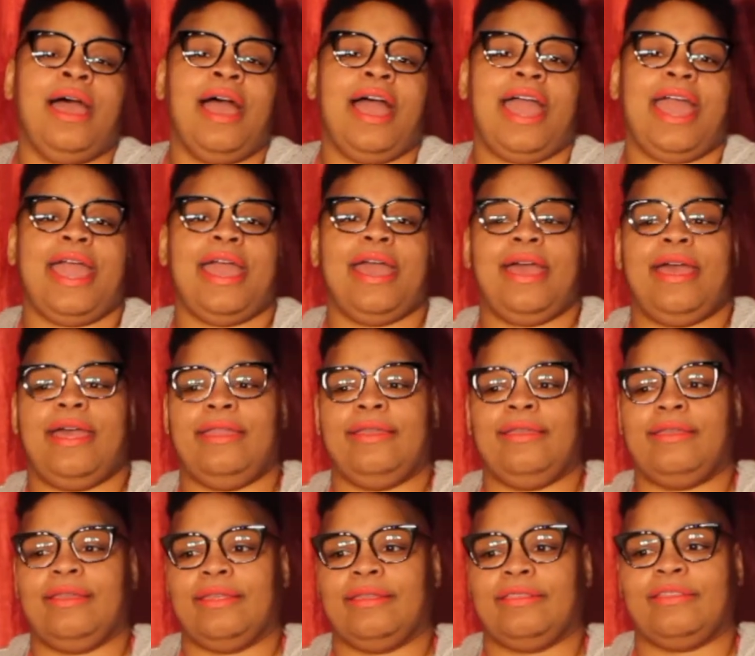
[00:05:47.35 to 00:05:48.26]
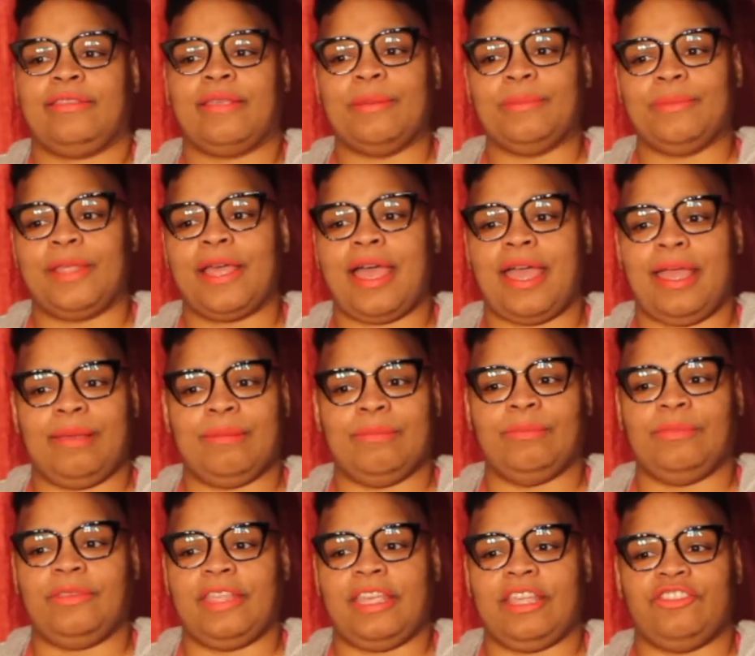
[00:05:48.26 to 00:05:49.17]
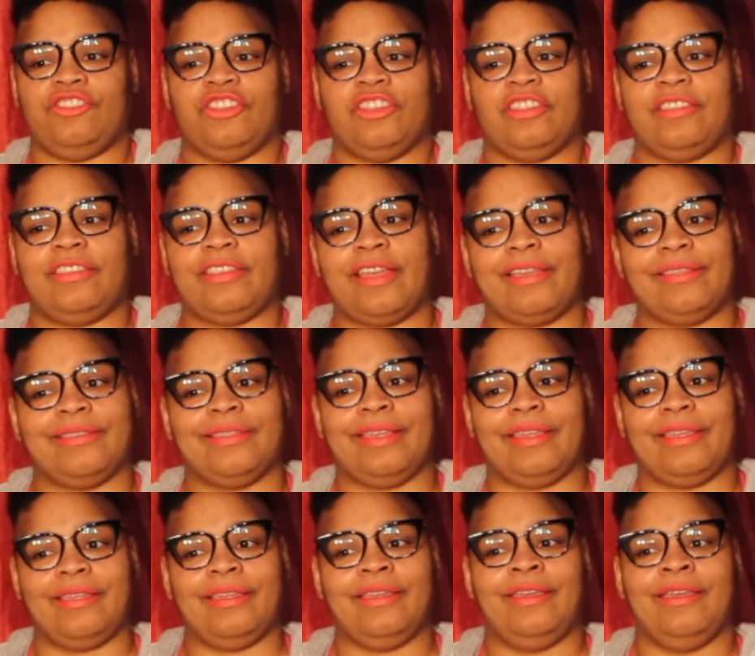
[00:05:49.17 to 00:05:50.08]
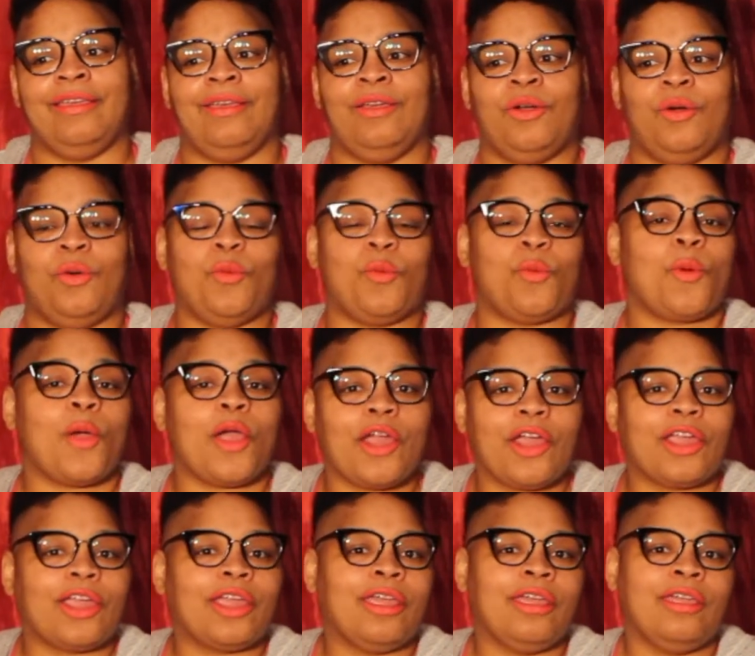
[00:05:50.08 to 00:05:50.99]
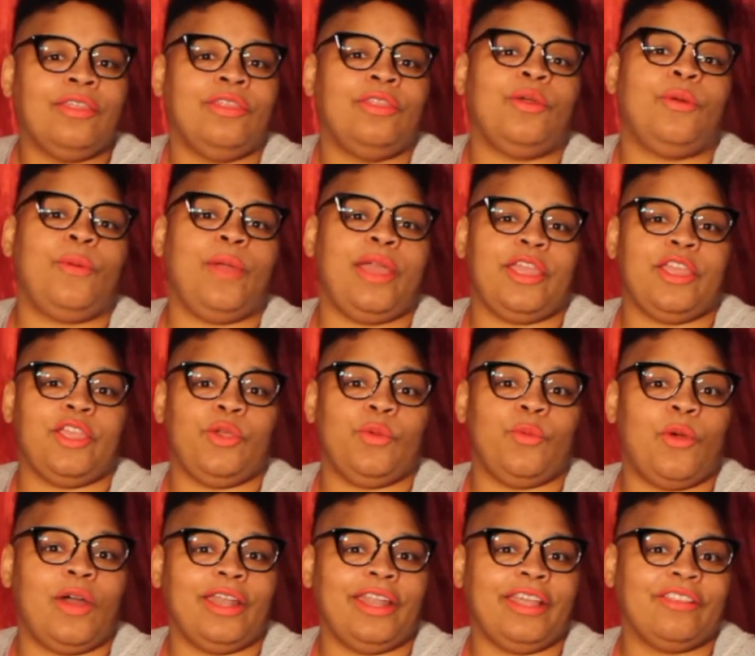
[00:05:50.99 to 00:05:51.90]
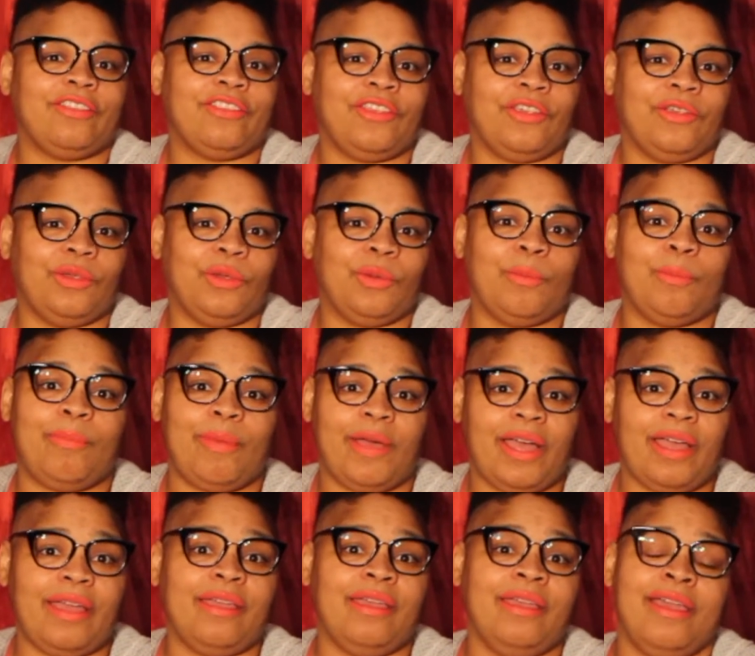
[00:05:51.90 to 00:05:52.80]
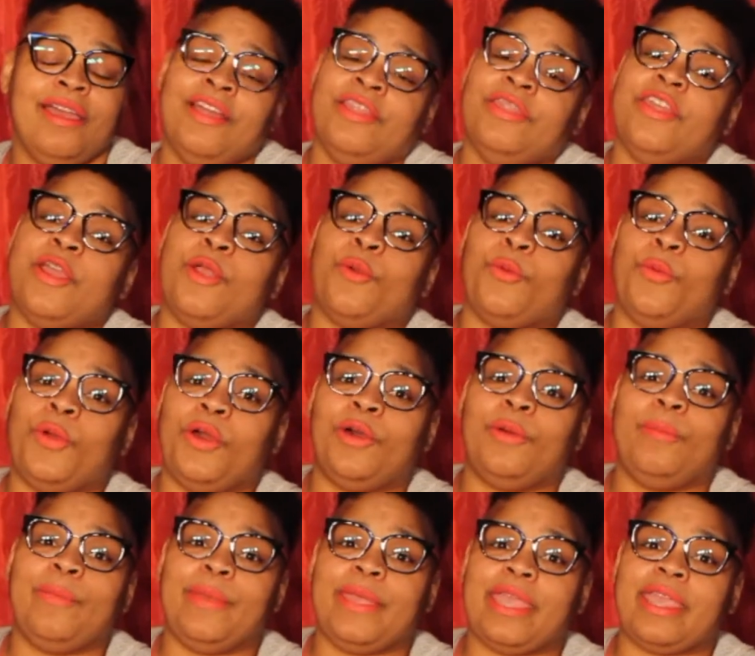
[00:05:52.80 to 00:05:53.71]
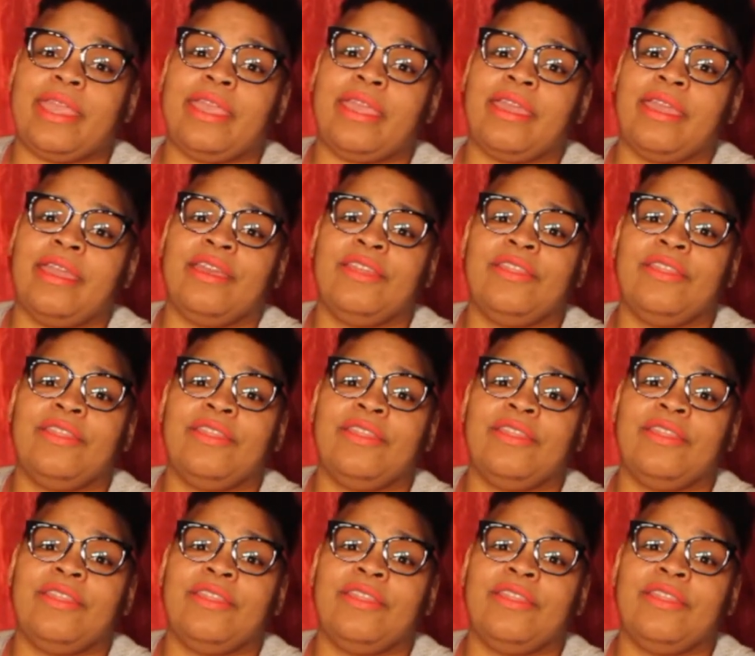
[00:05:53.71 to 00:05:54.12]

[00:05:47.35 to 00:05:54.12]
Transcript: and sometimes it just doesn't work the way you want it to. But there will be